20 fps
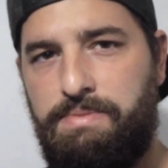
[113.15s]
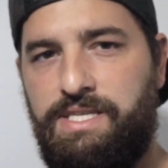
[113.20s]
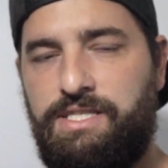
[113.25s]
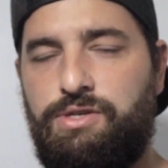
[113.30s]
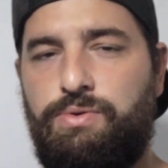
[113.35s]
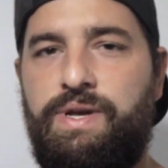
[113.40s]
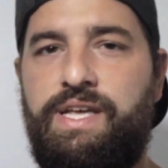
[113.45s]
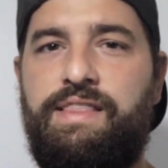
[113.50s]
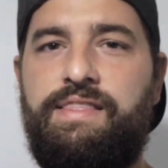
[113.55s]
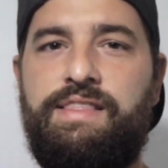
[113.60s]

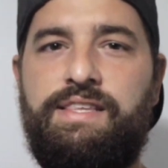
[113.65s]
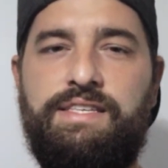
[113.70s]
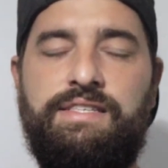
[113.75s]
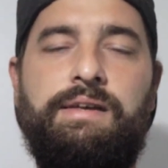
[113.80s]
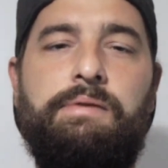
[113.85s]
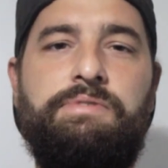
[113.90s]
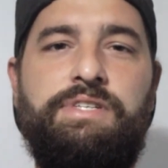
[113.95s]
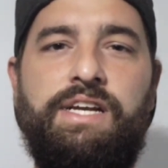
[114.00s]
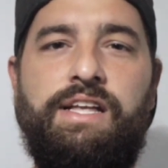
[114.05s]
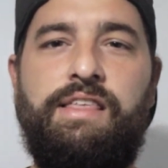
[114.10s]
between the
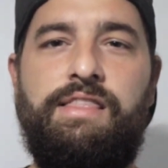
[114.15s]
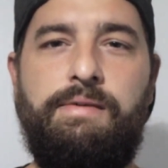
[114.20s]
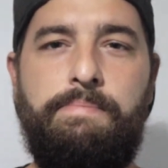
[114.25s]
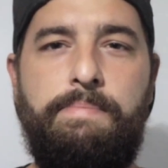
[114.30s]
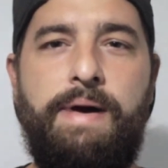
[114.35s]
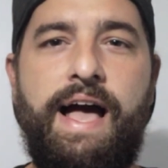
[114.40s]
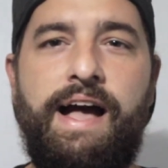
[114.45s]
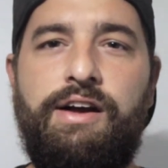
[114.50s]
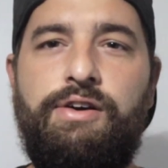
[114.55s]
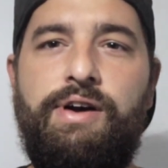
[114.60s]
subject and the
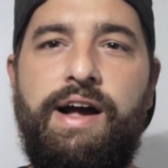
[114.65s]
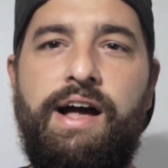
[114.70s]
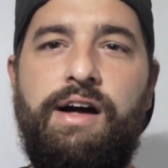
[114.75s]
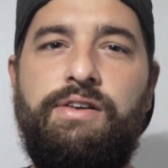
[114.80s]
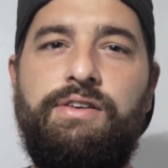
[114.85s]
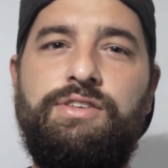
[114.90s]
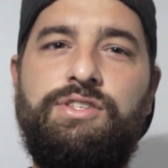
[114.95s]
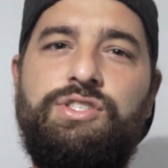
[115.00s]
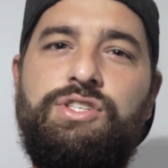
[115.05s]
background,